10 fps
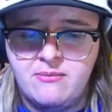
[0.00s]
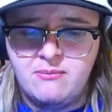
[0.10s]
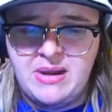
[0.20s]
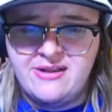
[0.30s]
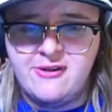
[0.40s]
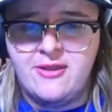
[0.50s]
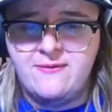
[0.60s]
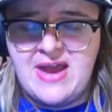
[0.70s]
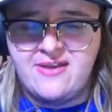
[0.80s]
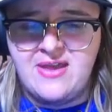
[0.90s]
based on
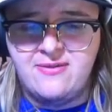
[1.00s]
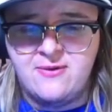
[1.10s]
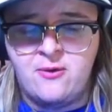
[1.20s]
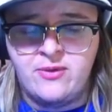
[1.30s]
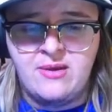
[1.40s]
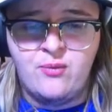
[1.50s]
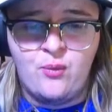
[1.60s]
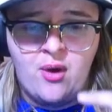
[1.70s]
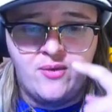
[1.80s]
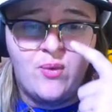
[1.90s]
the fact that there's only
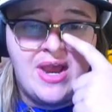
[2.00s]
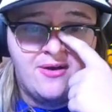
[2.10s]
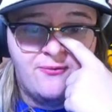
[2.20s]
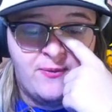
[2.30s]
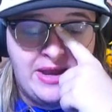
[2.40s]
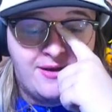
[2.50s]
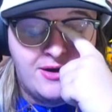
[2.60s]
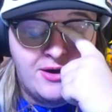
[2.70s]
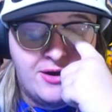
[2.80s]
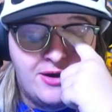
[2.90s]
one way of, like,
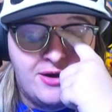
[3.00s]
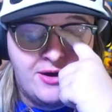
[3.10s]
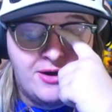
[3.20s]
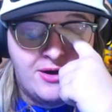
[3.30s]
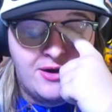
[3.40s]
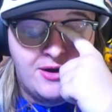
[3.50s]
you know, flying.